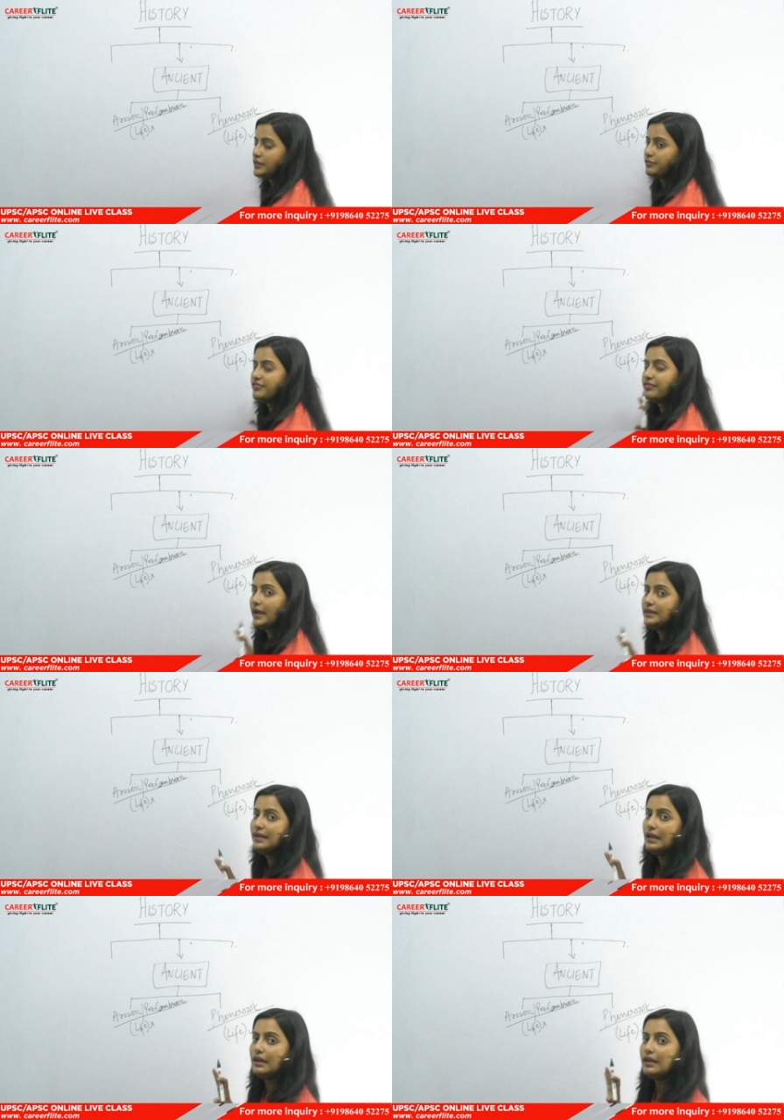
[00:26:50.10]
we find
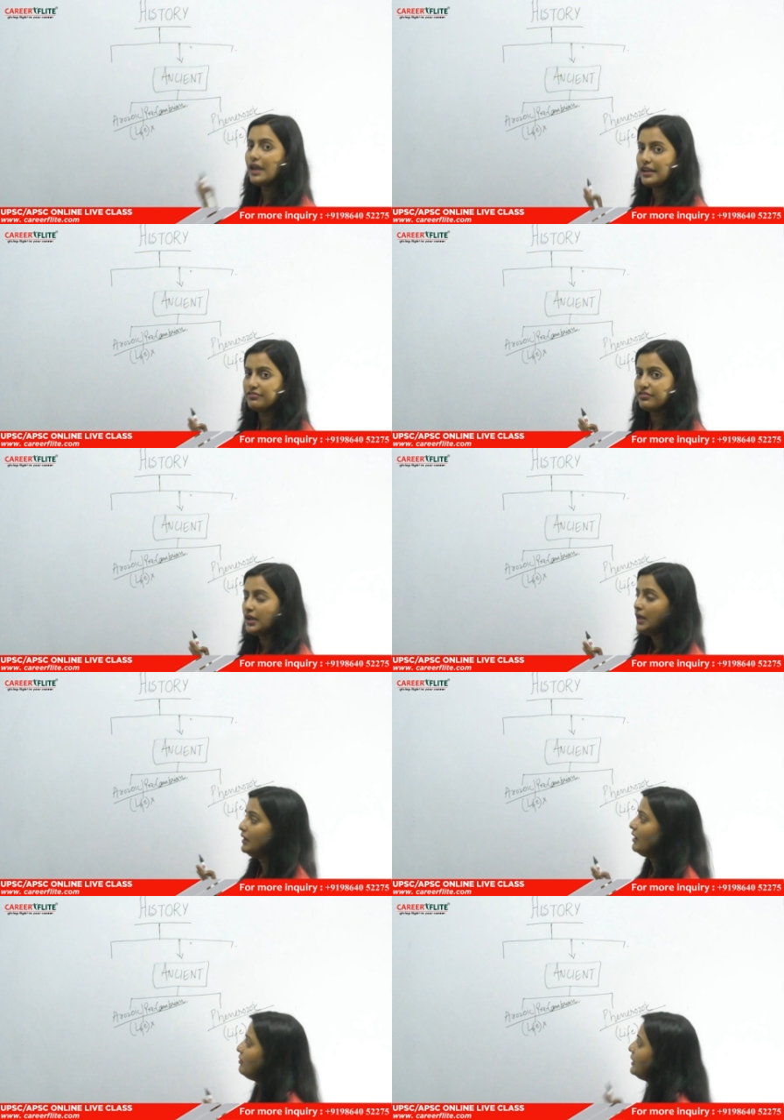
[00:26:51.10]
life.
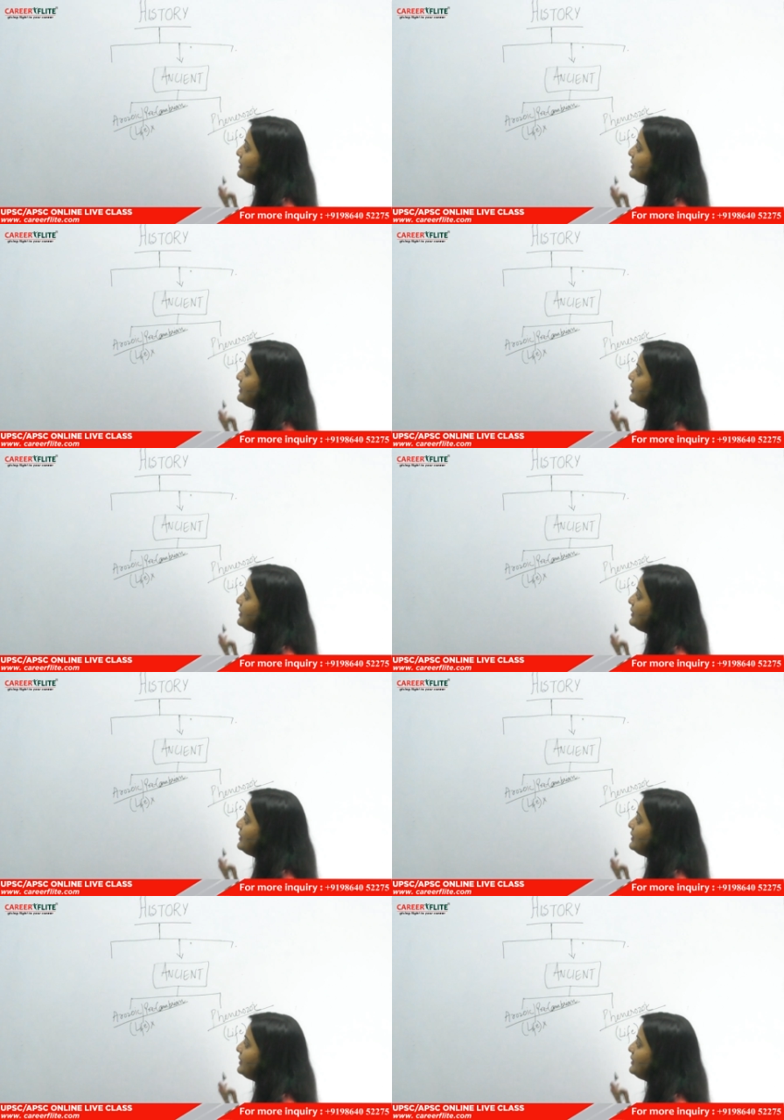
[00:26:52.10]
Now, let us